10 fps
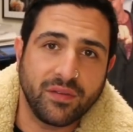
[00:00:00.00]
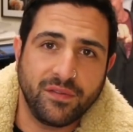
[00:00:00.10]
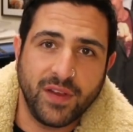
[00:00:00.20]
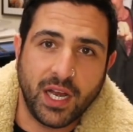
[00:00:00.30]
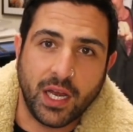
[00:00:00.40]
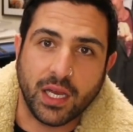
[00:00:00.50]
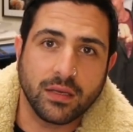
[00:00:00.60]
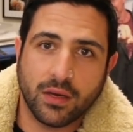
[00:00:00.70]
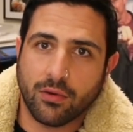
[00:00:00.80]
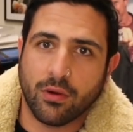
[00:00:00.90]
infinity.
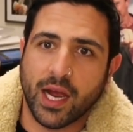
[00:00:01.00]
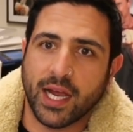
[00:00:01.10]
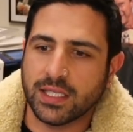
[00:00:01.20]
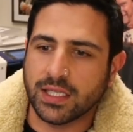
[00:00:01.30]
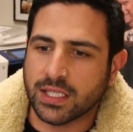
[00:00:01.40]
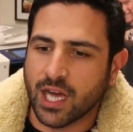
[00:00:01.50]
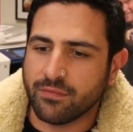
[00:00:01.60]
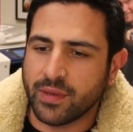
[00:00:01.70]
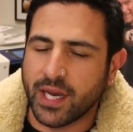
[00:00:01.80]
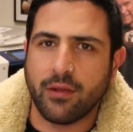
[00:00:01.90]
Crazy stuff.
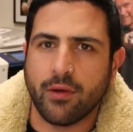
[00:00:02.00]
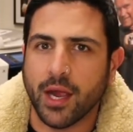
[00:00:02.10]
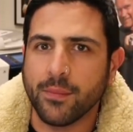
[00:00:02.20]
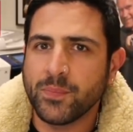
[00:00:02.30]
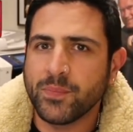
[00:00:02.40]
But anyway,